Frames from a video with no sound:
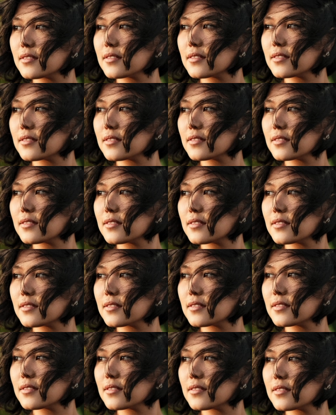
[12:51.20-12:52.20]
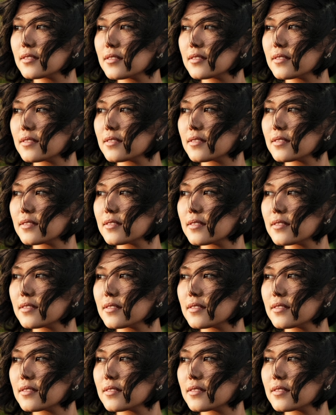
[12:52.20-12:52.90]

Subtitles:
Nothing is said.